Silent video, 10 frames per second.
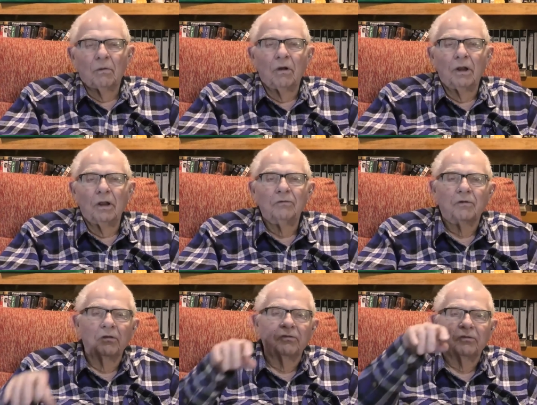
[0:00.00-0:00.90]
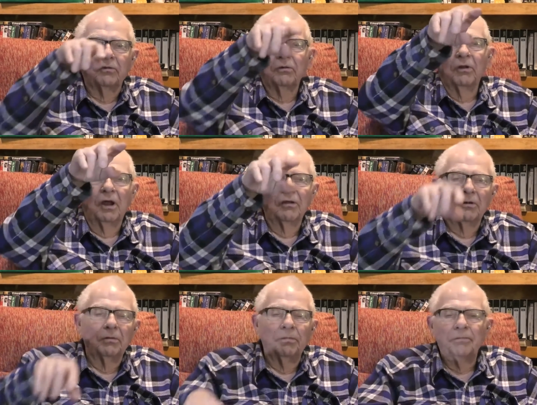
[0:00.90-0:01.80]
one entrance to
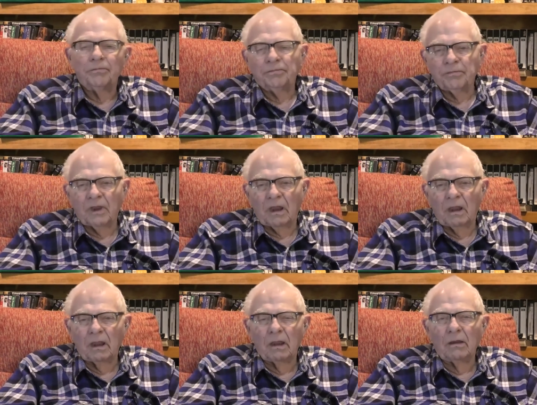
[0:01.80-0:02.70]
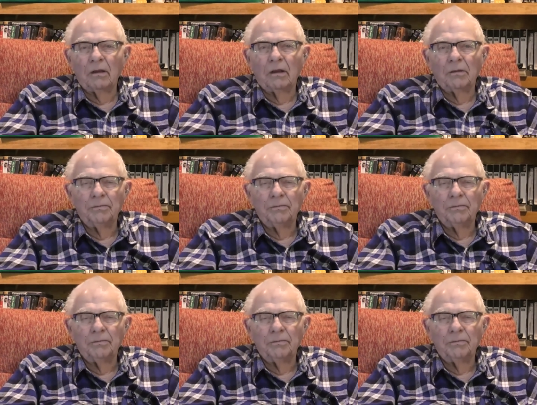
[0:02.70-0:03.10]
another, and